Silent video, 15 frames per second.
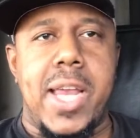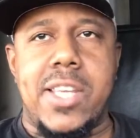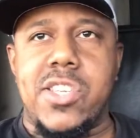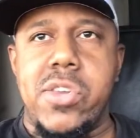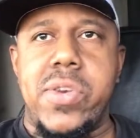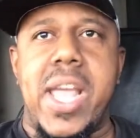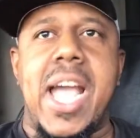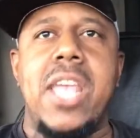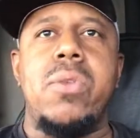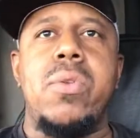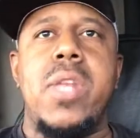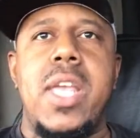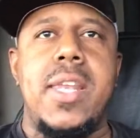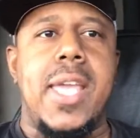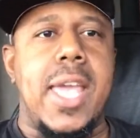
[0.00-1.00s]
So now you
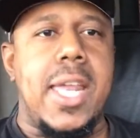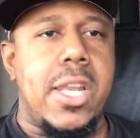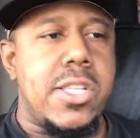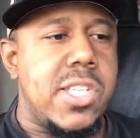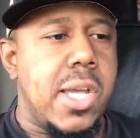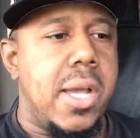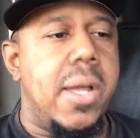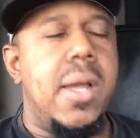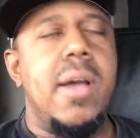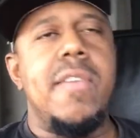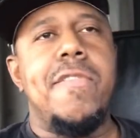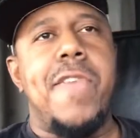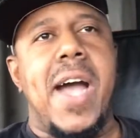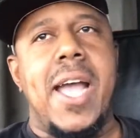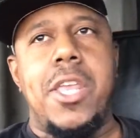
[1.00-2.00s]
need to get into
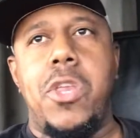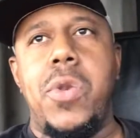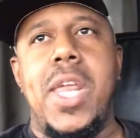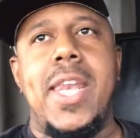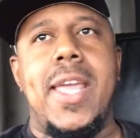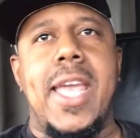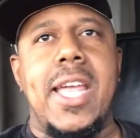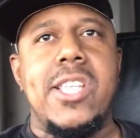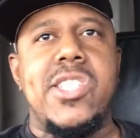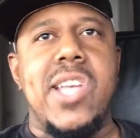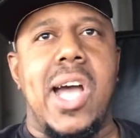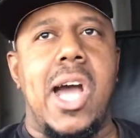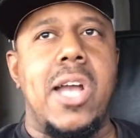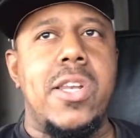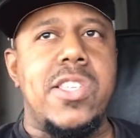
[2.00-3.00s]

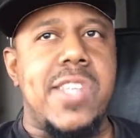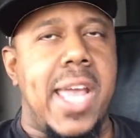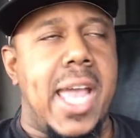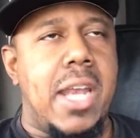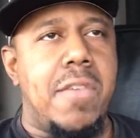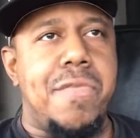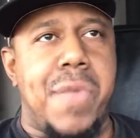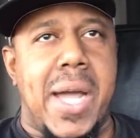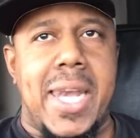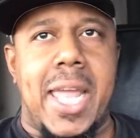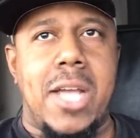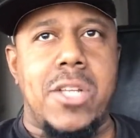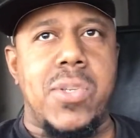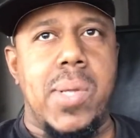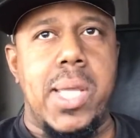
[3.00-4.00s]
understanding
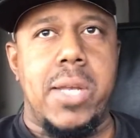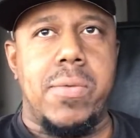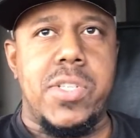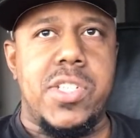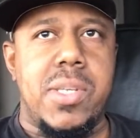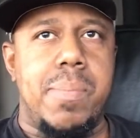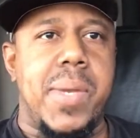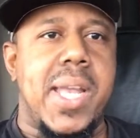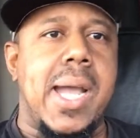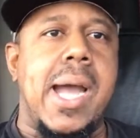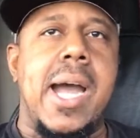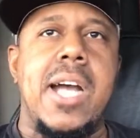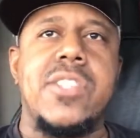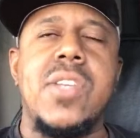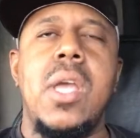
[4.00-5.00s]
financial literacy,
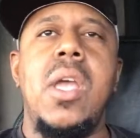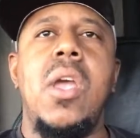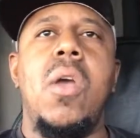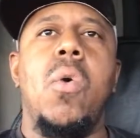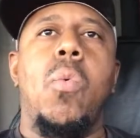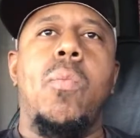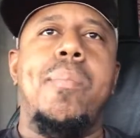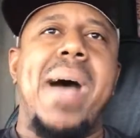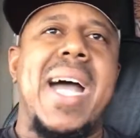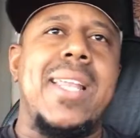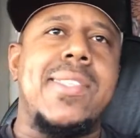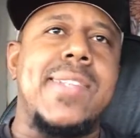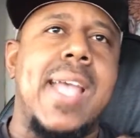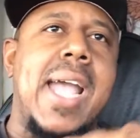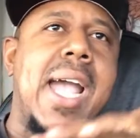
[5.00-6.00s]
because by the
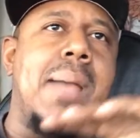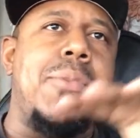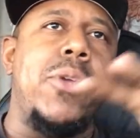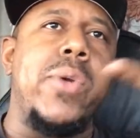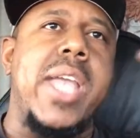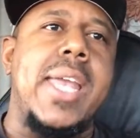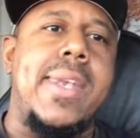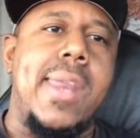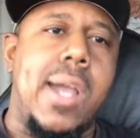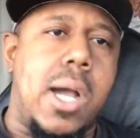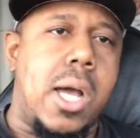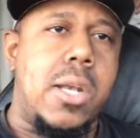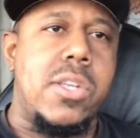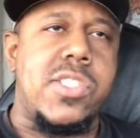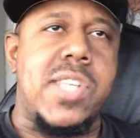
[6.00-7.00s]
time you get the
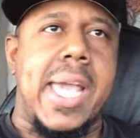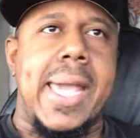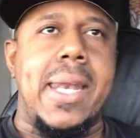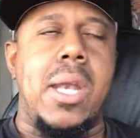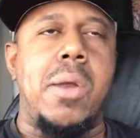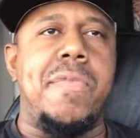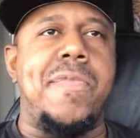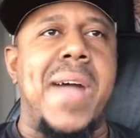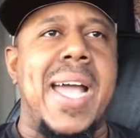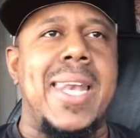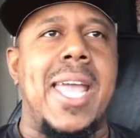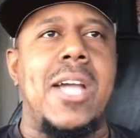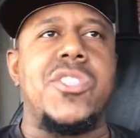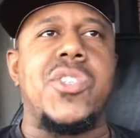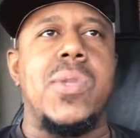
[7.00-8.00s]
understanding of
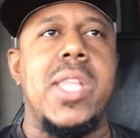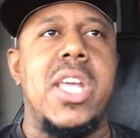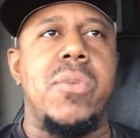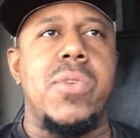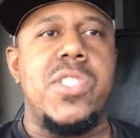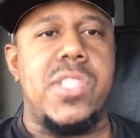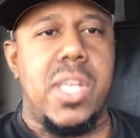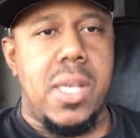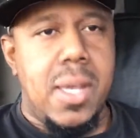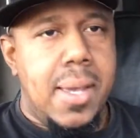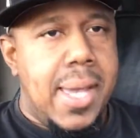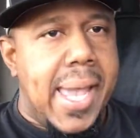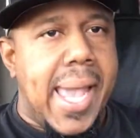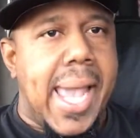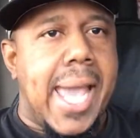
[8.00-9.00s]
financial literacy,
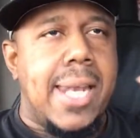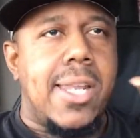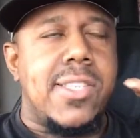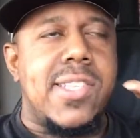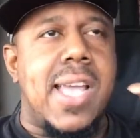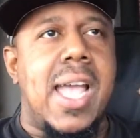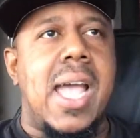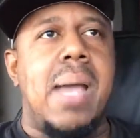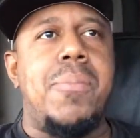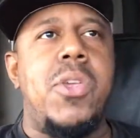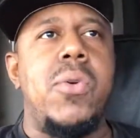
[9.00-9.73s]
by the time